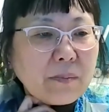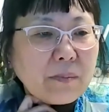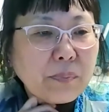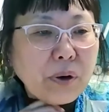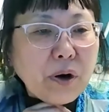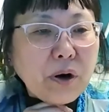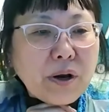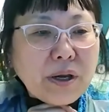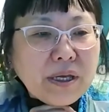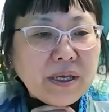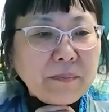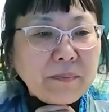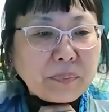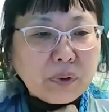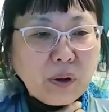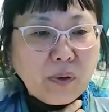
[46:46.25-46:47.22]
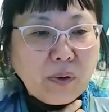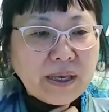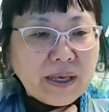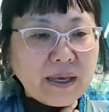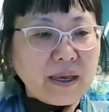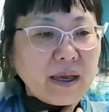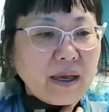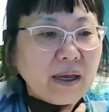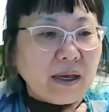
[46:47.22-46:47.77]
per
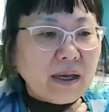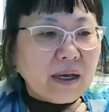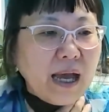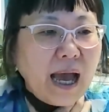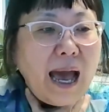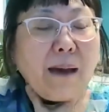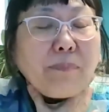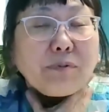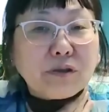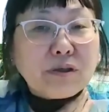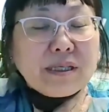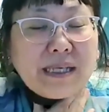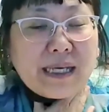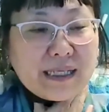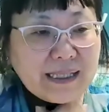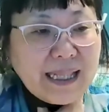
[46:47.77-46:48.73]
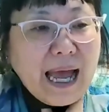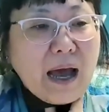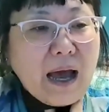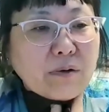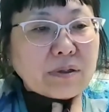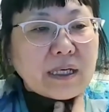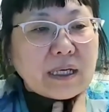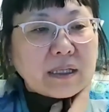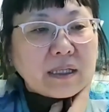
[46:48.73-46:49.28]
employee, up to
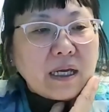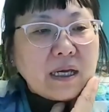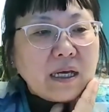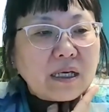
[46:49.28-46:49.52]
$6,000.